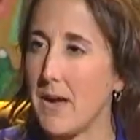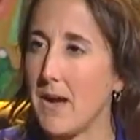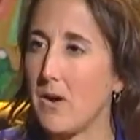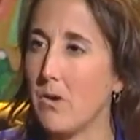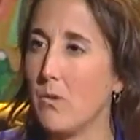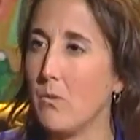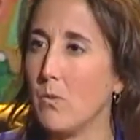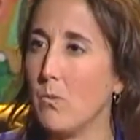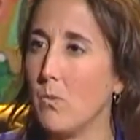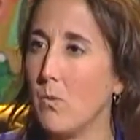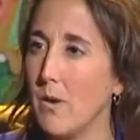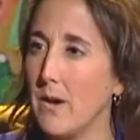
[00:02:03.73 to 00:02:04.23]

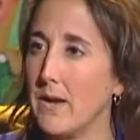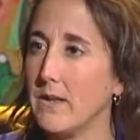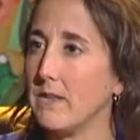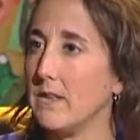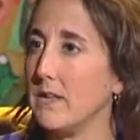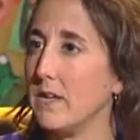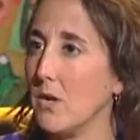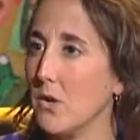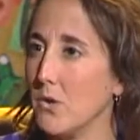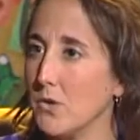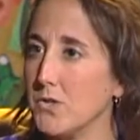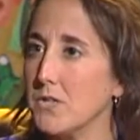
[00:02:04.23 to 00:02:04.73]
about what
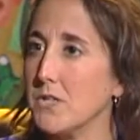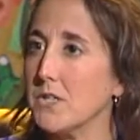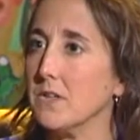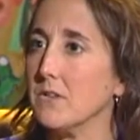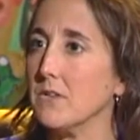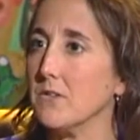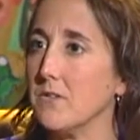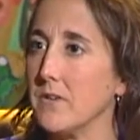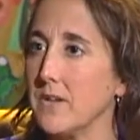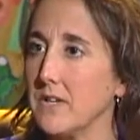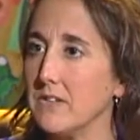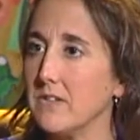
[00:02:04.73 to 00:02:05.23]
the ocean
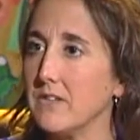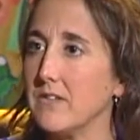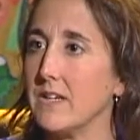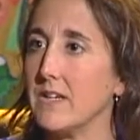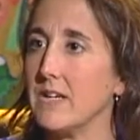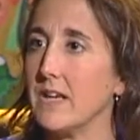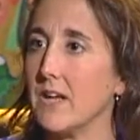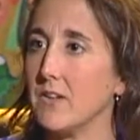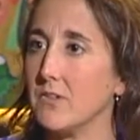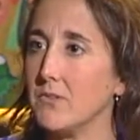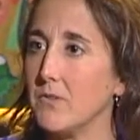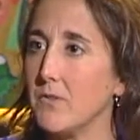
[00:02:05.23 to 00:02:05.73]
is
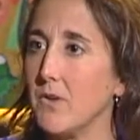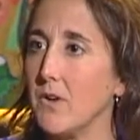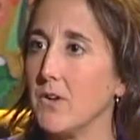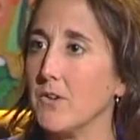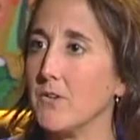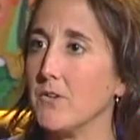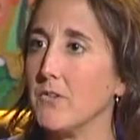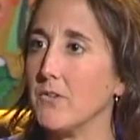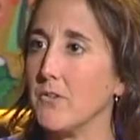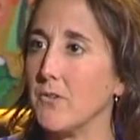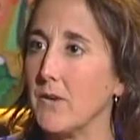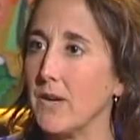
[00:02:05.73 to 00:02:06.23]
facing as
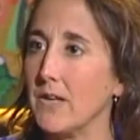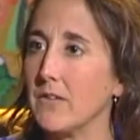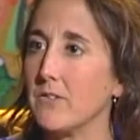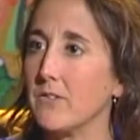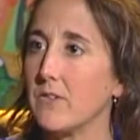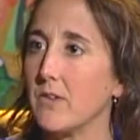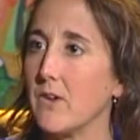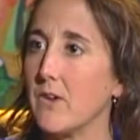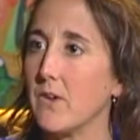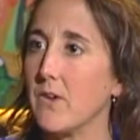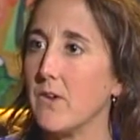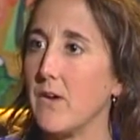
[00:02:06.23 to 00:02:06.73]
far as
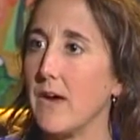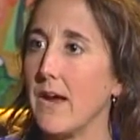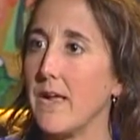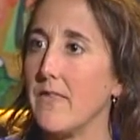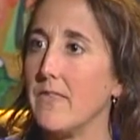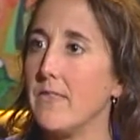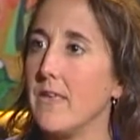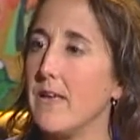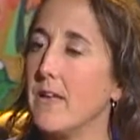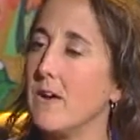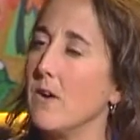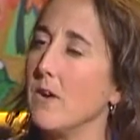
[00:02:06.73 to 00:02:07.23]
threats go.
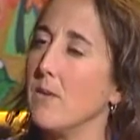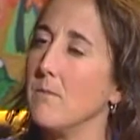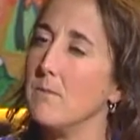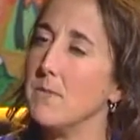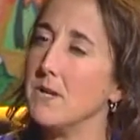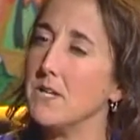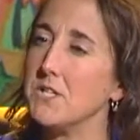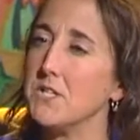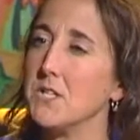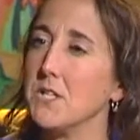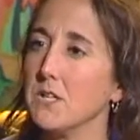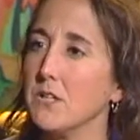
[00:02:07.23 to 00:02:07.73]
And then our
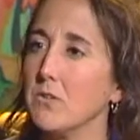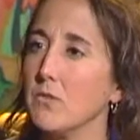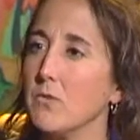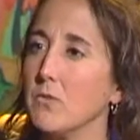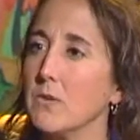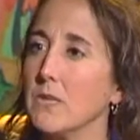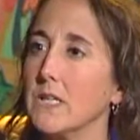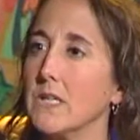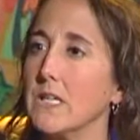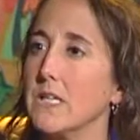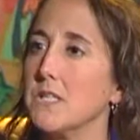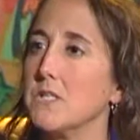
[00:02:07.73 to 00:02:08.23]
mission
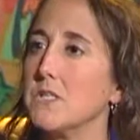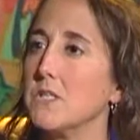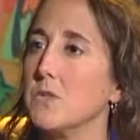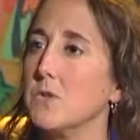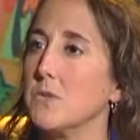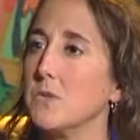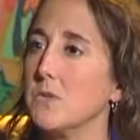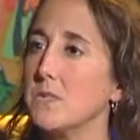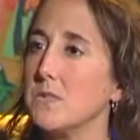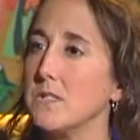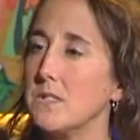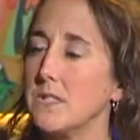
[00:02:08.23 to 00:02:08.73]
is really
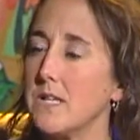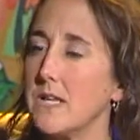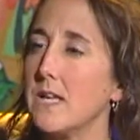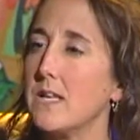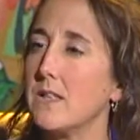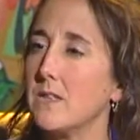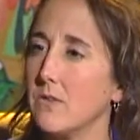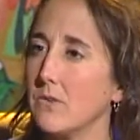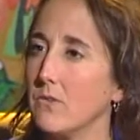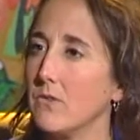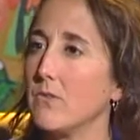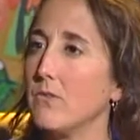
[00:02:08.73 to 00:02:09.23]
to
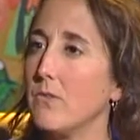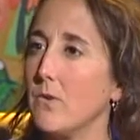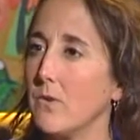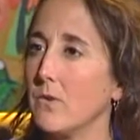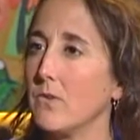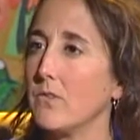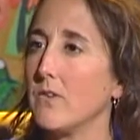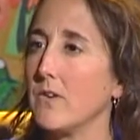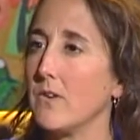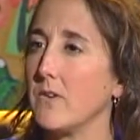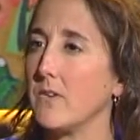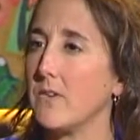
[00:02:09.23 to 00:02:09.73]
take those
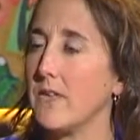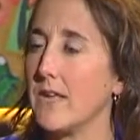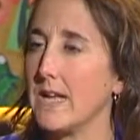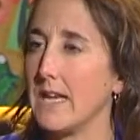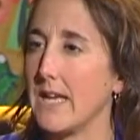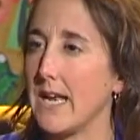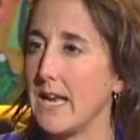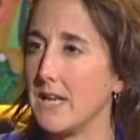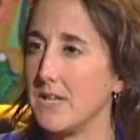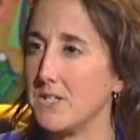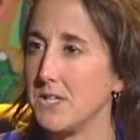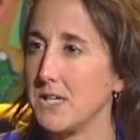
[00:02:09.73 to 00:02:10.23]
folks that are
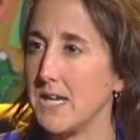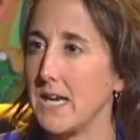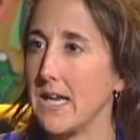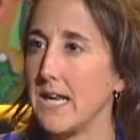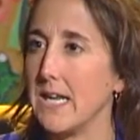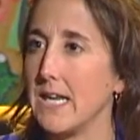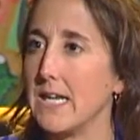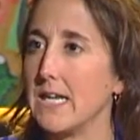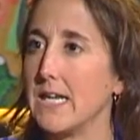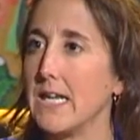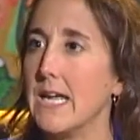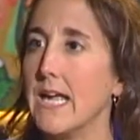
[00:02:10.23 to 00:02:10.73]
then
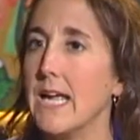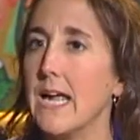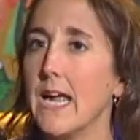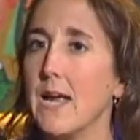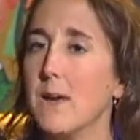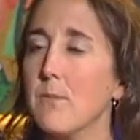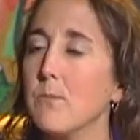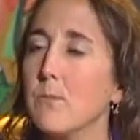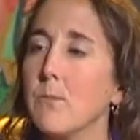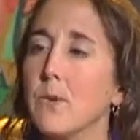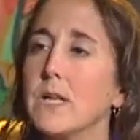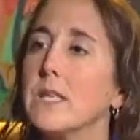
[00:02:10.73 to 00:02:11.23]
educated
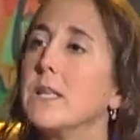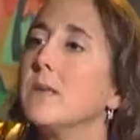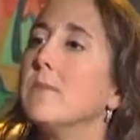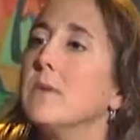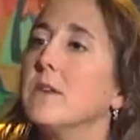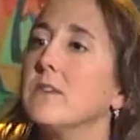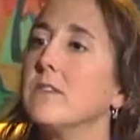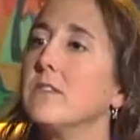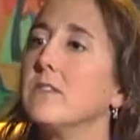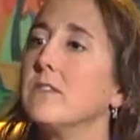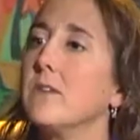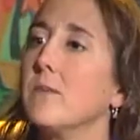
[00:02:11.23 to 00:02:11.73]
and bring
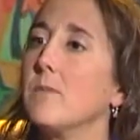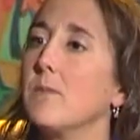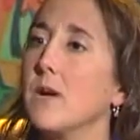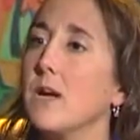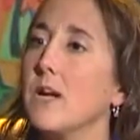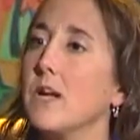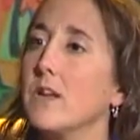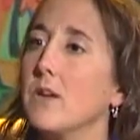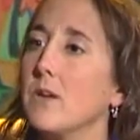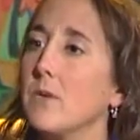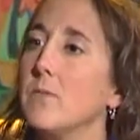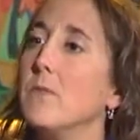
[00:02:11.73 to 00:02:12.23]
them into some
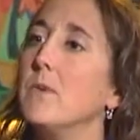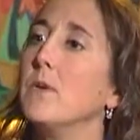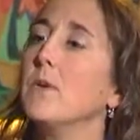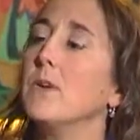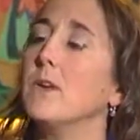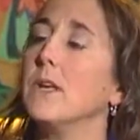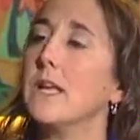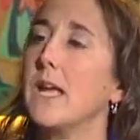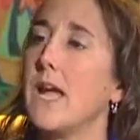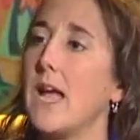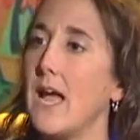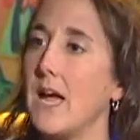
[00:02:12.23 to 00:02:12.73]
kind of
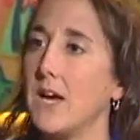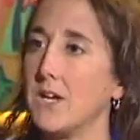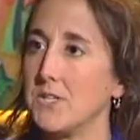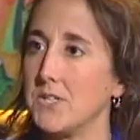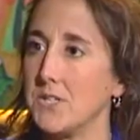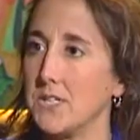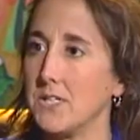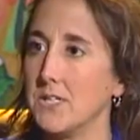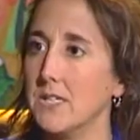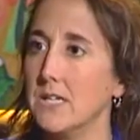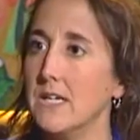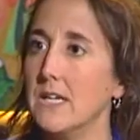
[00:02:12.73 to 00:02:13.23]
community
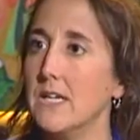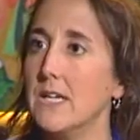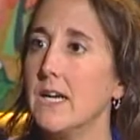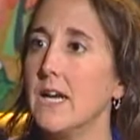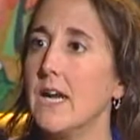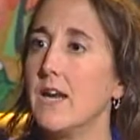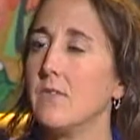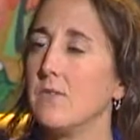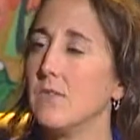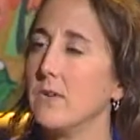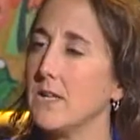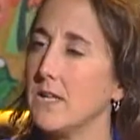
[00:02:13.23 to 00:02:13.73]
action
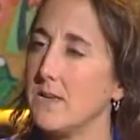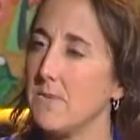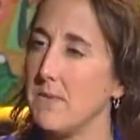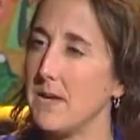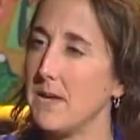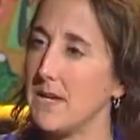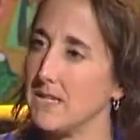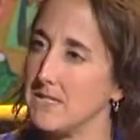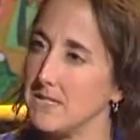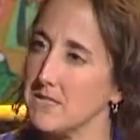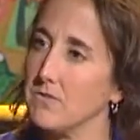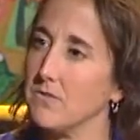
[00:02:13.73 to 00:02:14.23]
and really
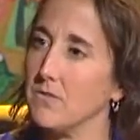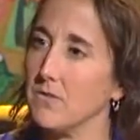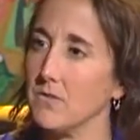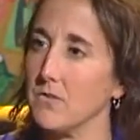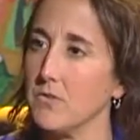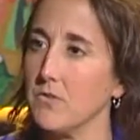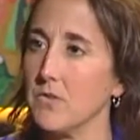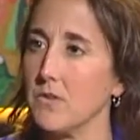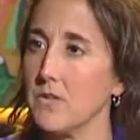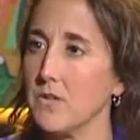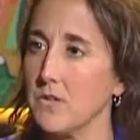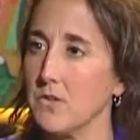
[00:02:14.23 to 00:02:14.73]
make a
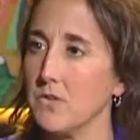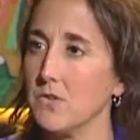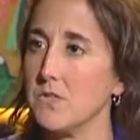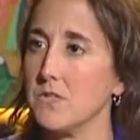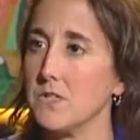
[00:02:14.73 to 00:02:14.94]
difference for the